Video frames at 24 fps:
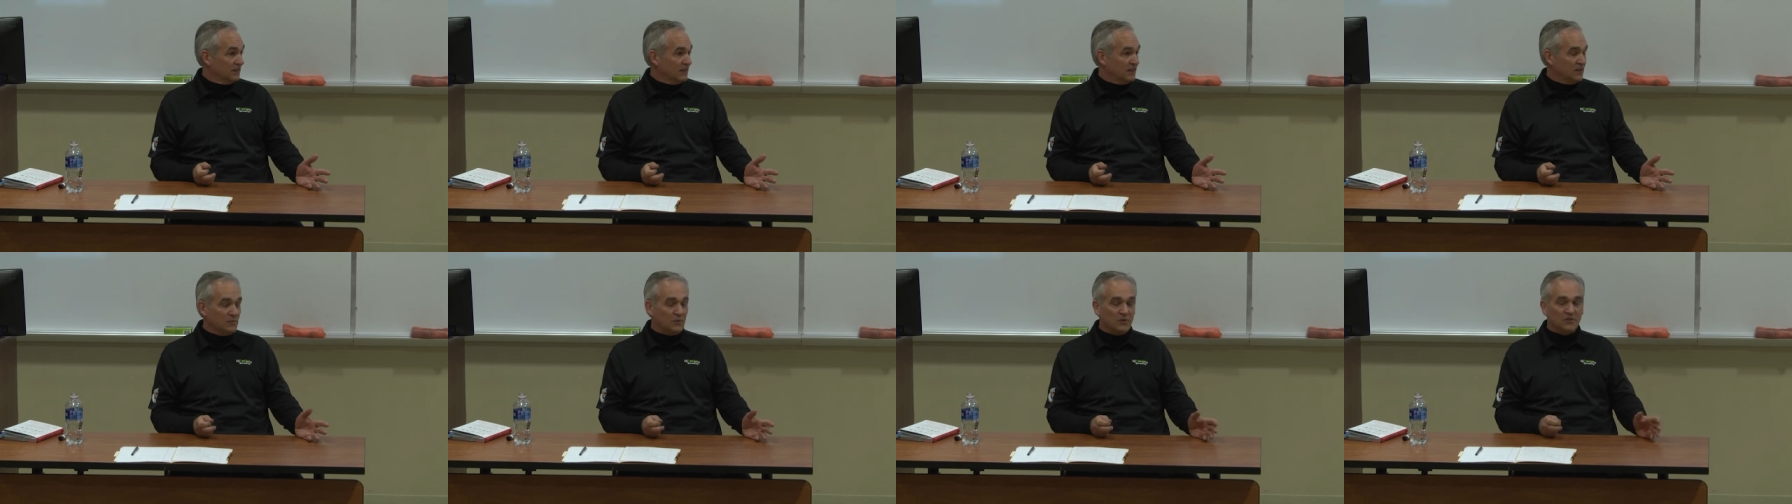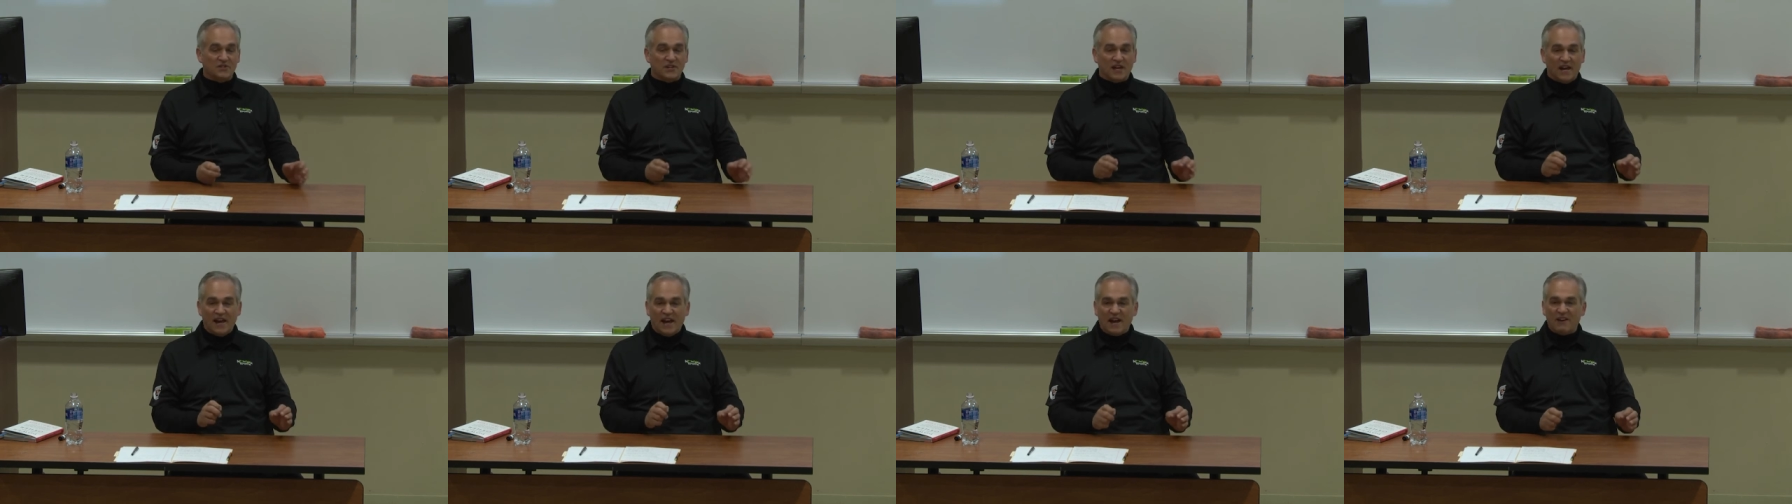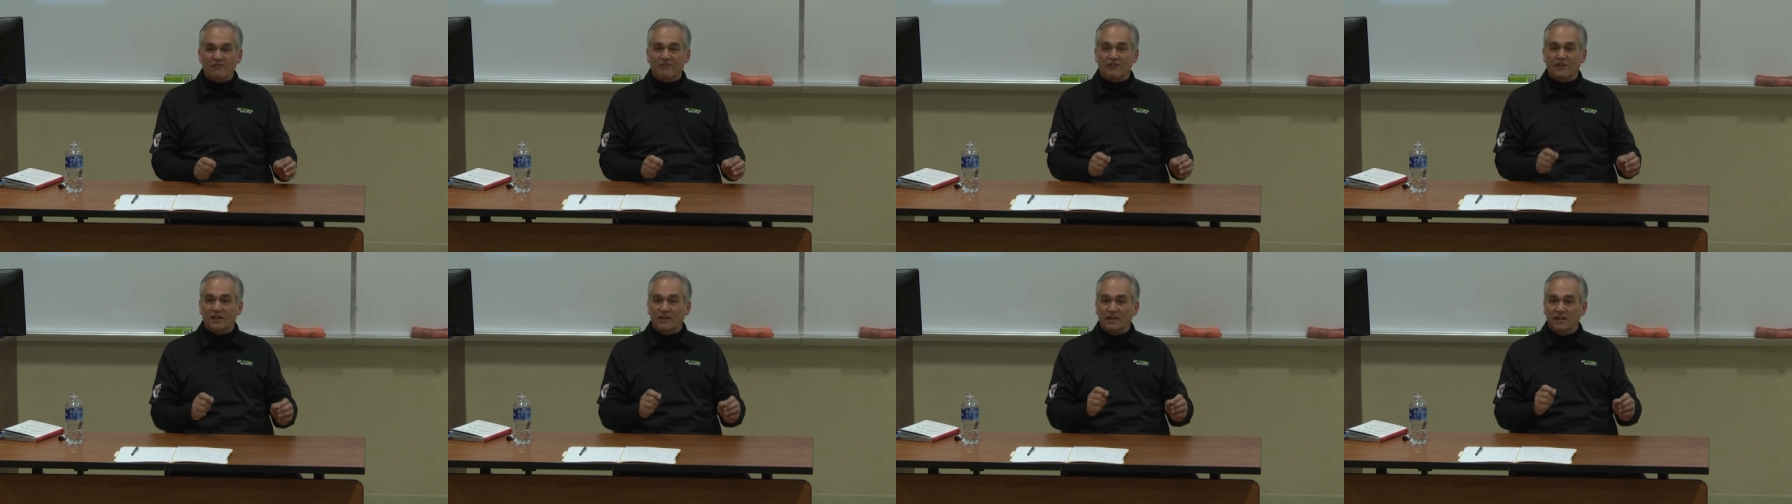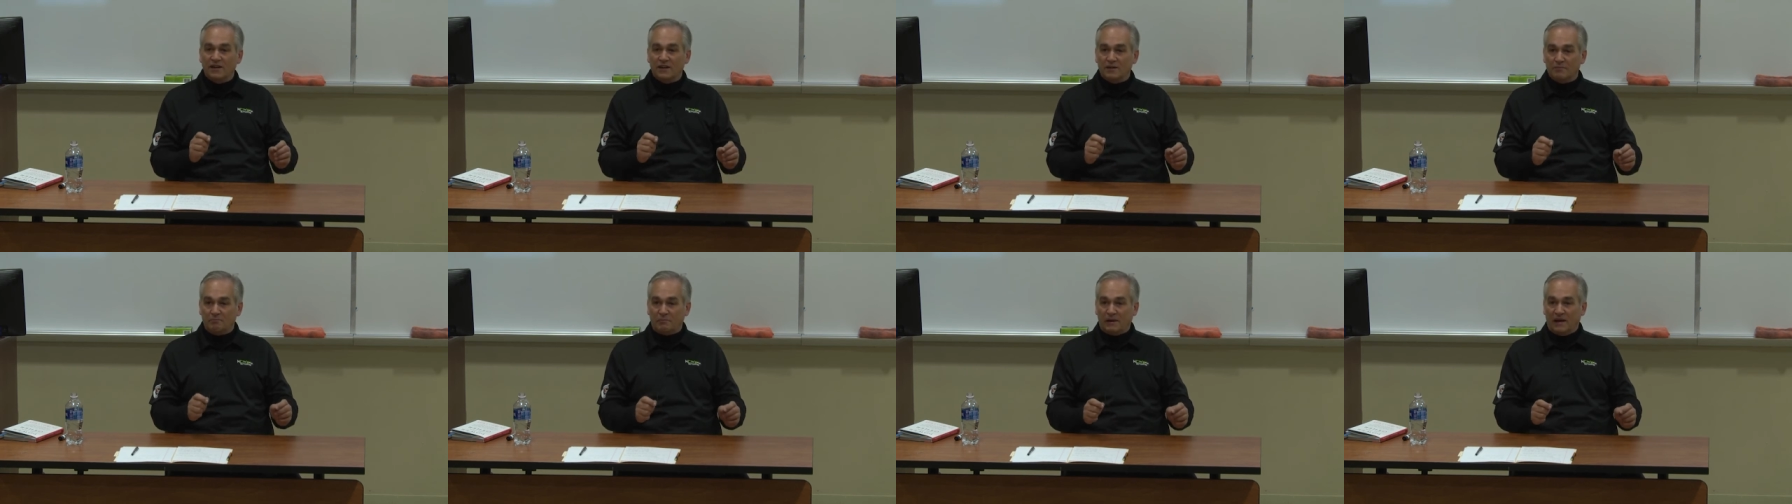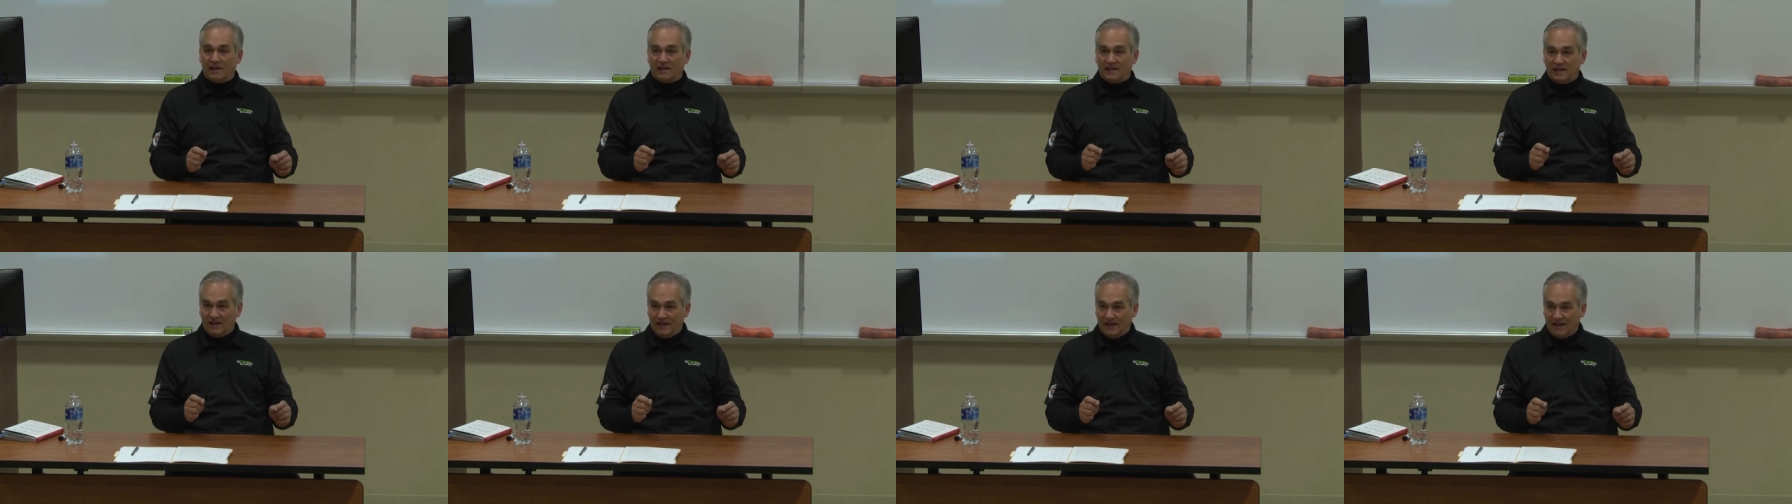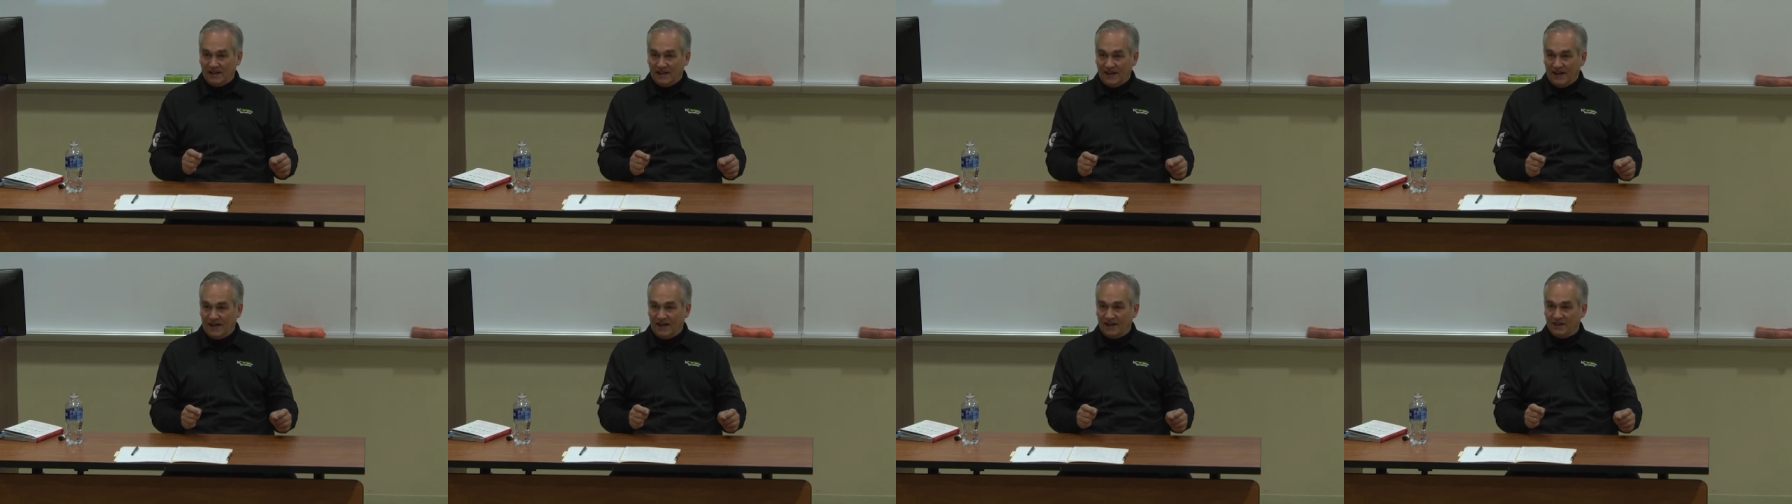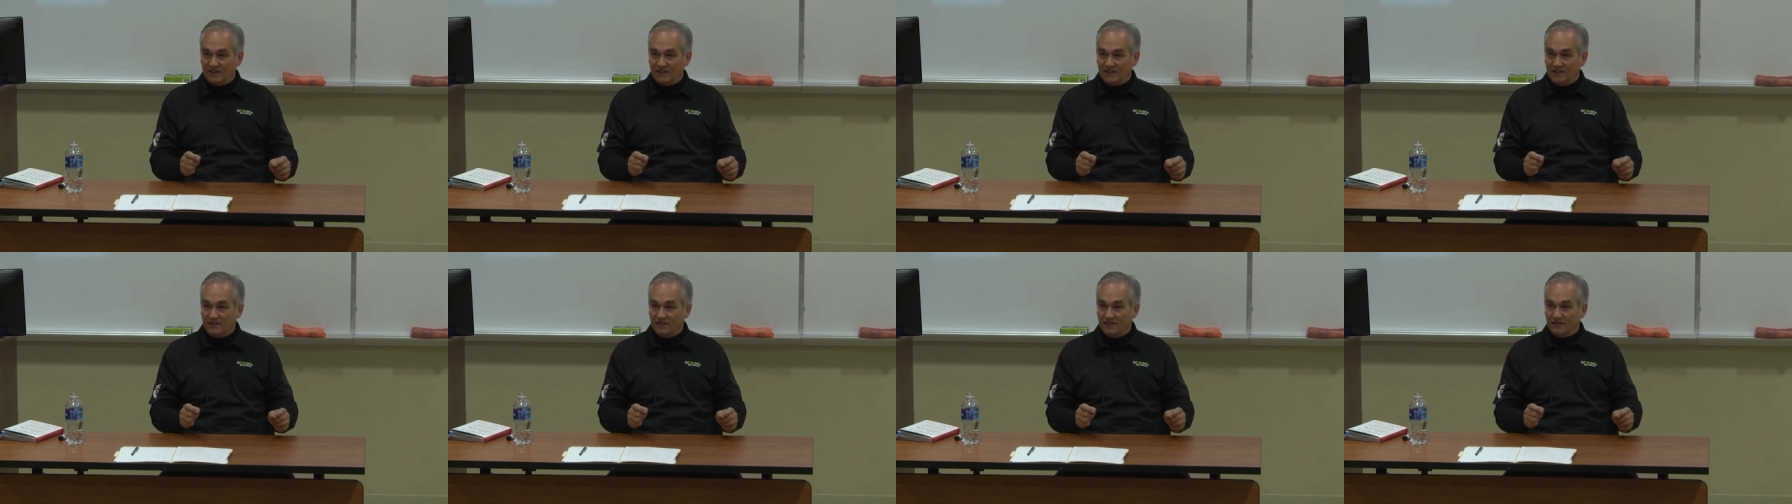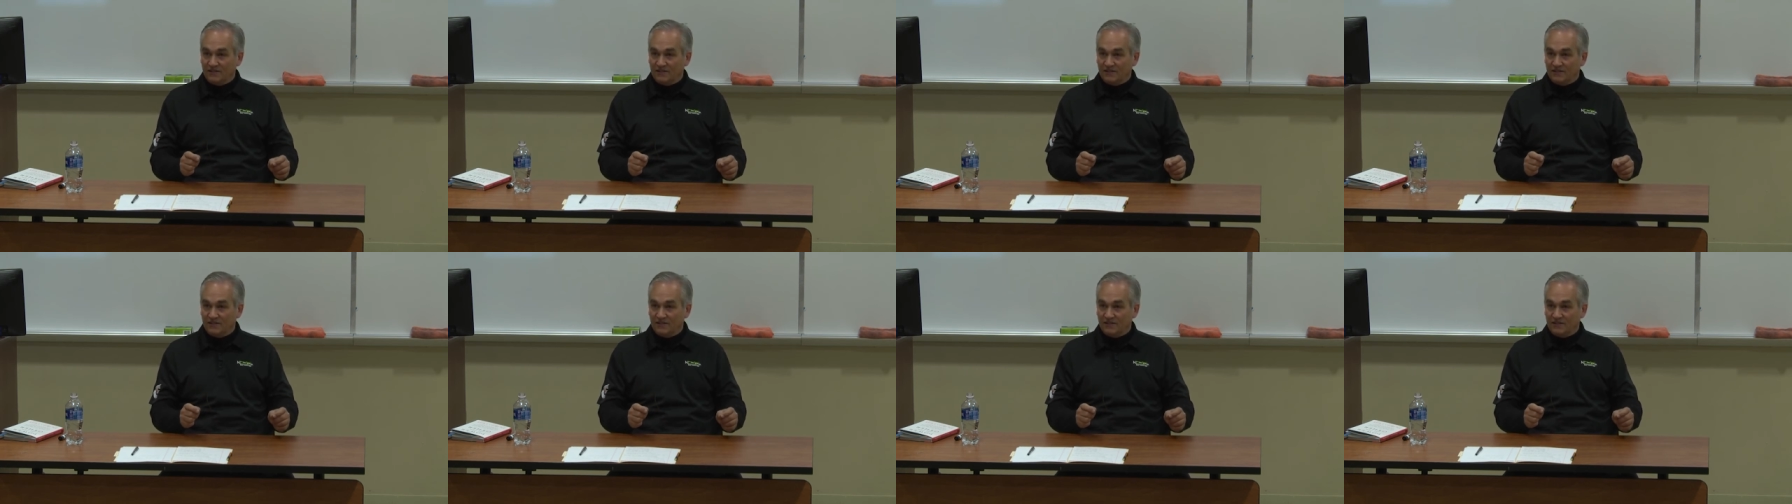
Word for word: It was every penny I had.